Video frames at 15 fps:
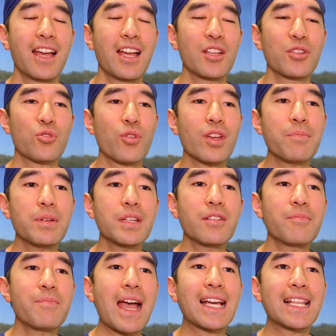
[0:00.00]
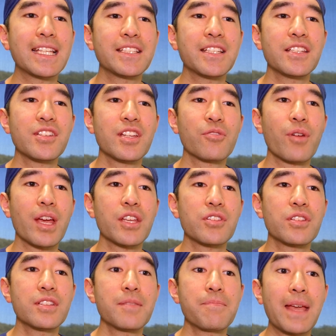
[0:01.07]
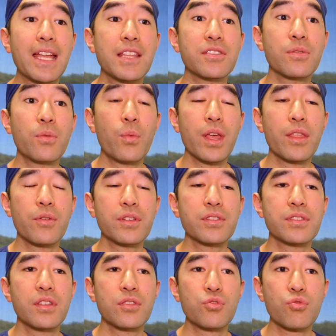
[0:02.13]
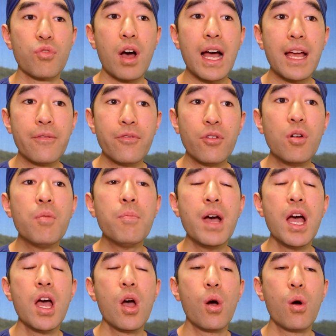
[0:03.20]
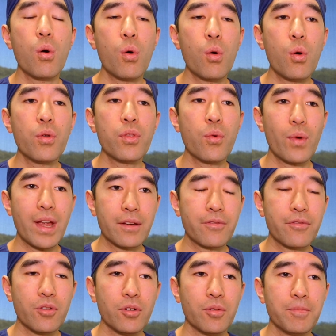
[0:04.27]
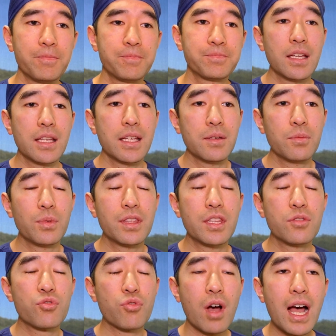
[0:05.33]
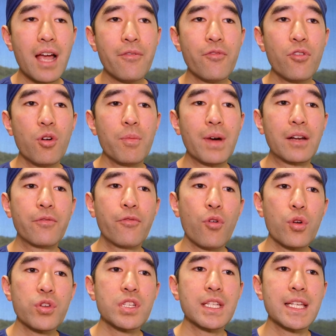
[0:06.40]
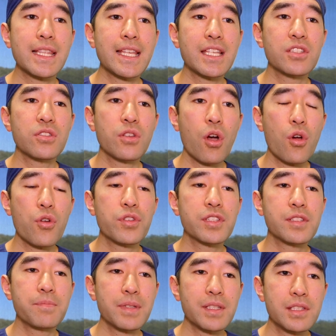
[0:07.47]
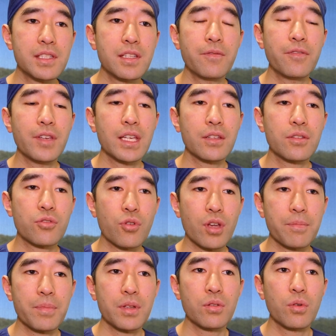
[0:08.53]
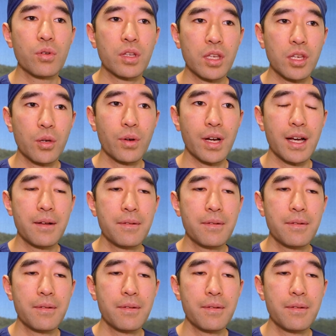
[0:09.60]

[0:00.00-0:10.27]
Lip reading: Treatment of macular degeneration depends on whether it's the dry form or the wet form. With the dry form, unfortunately, there's no specific treatment or cure.